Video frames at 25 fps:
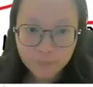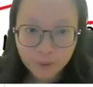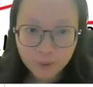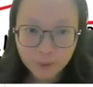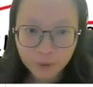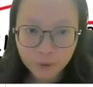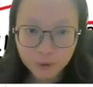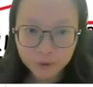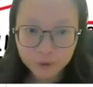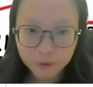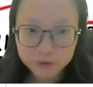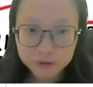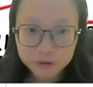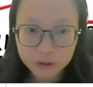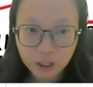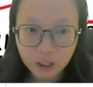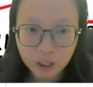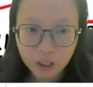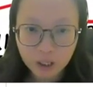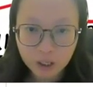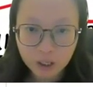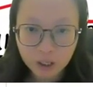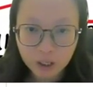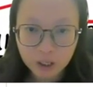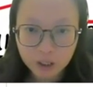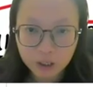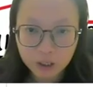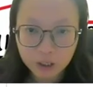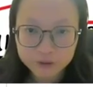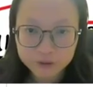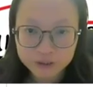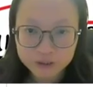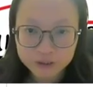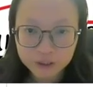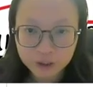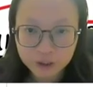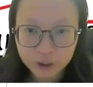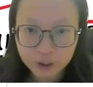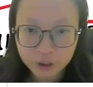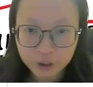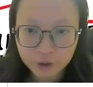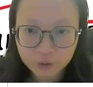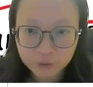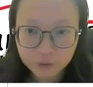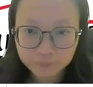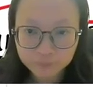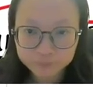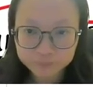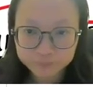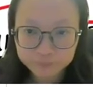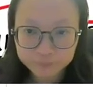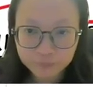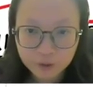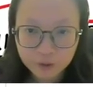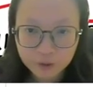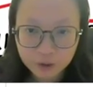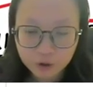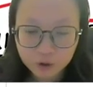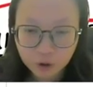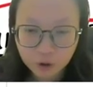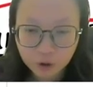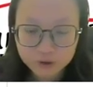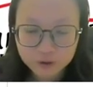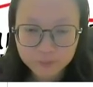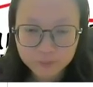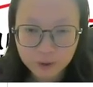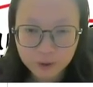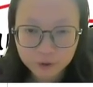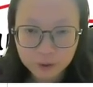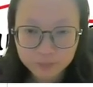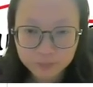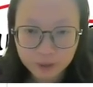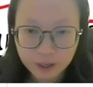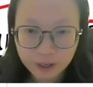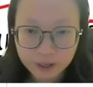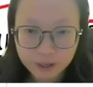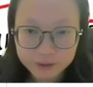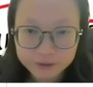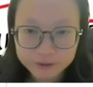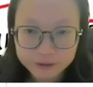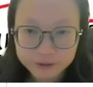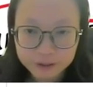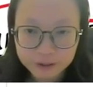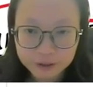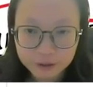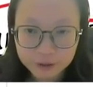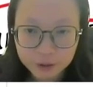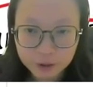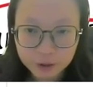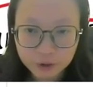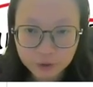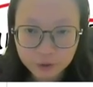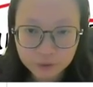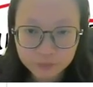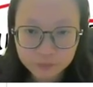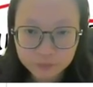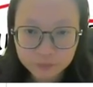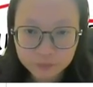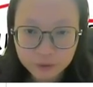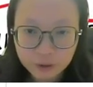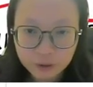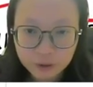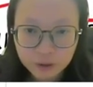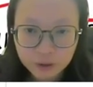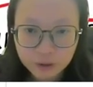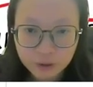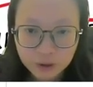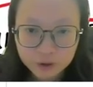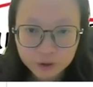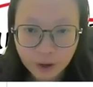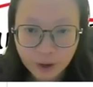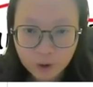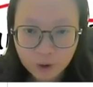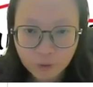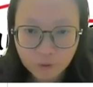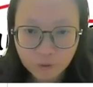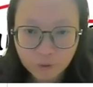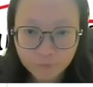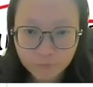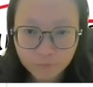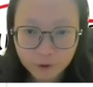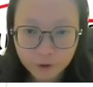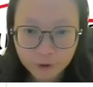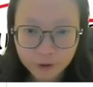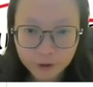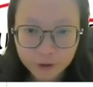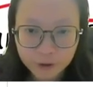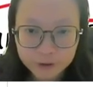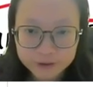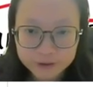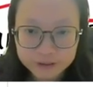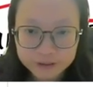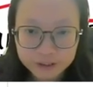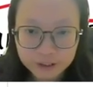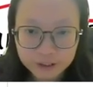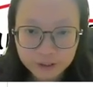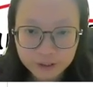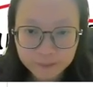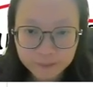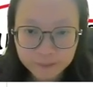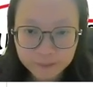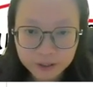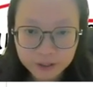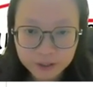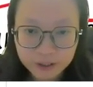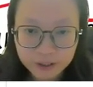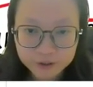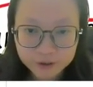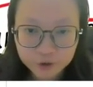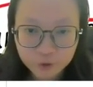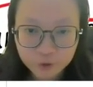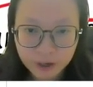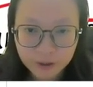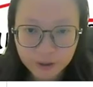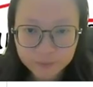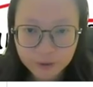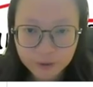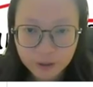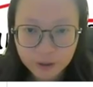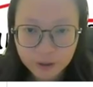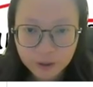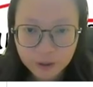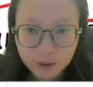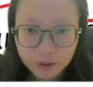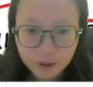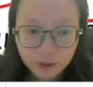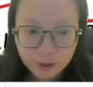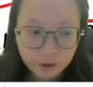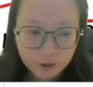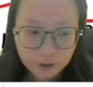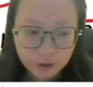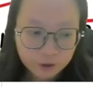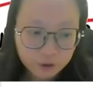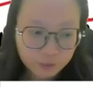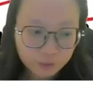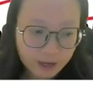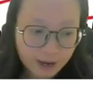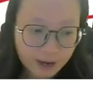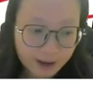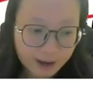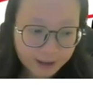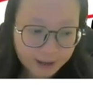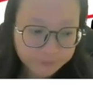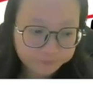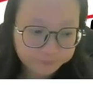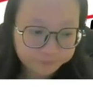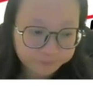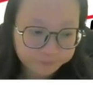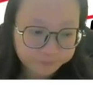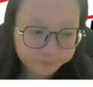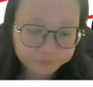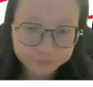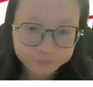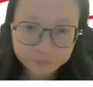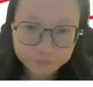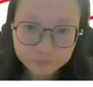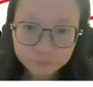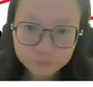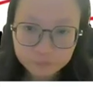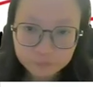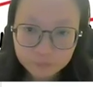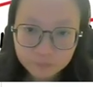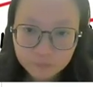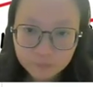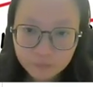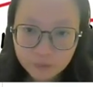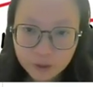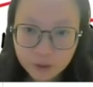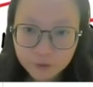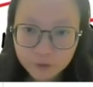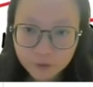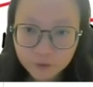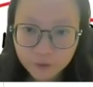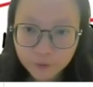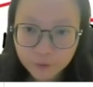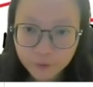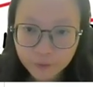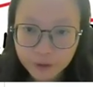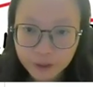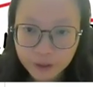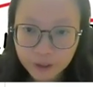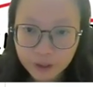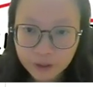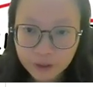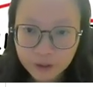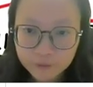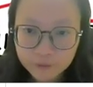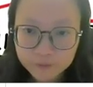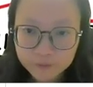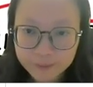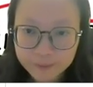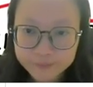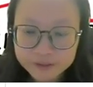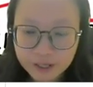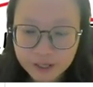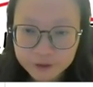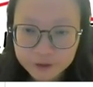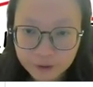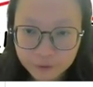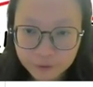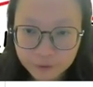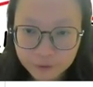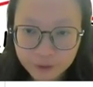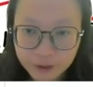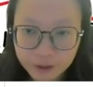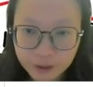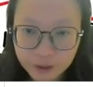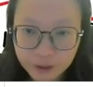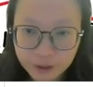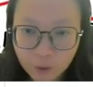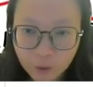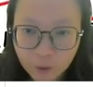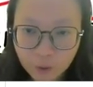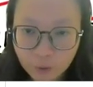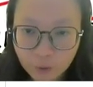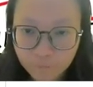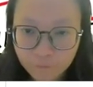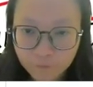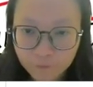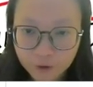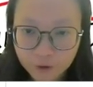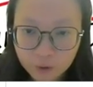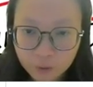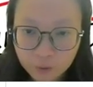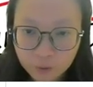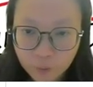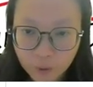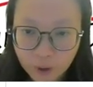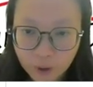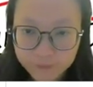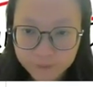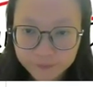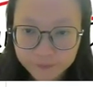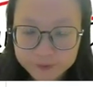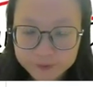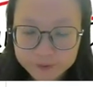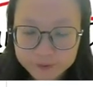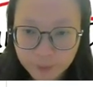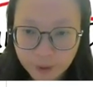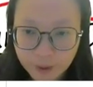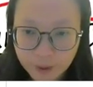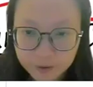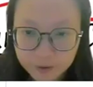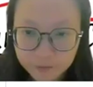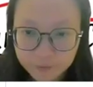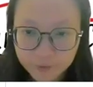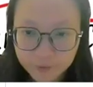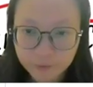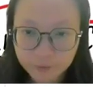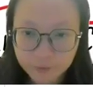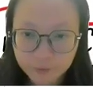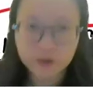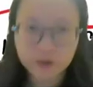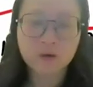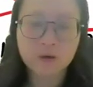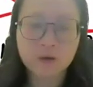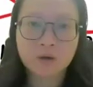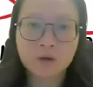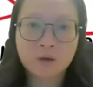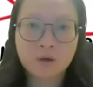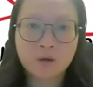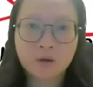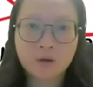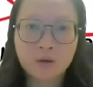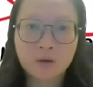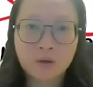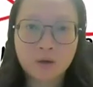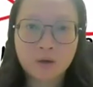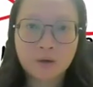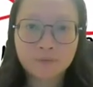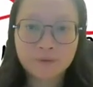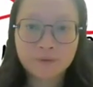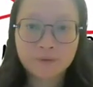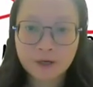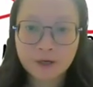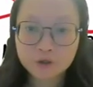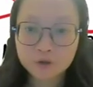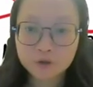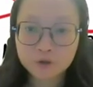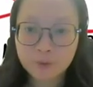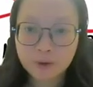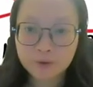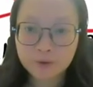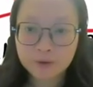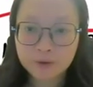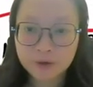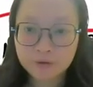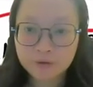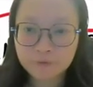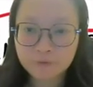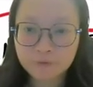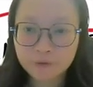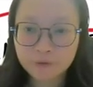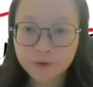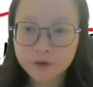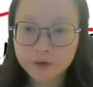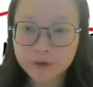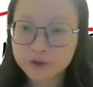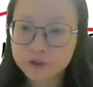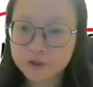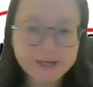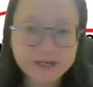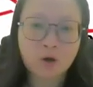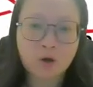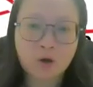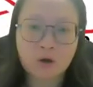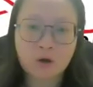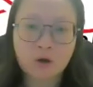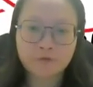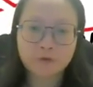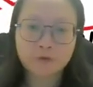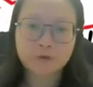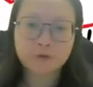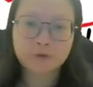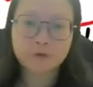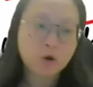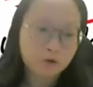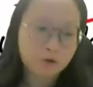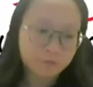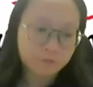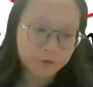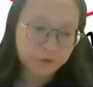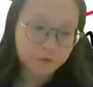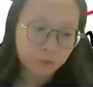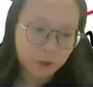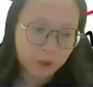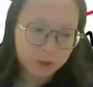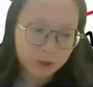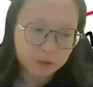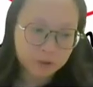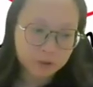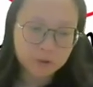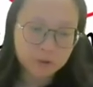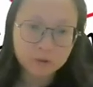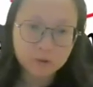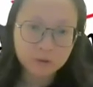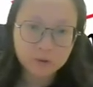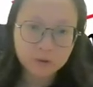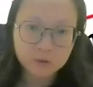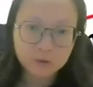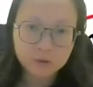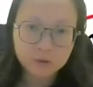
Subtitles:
put dq, cross multiply dq square over dp square. You get 3 times 10 to the power negative 3 over 1 times 10 to the power negative 3. 10 to the power negative 3 just cancel off, 3 over 1.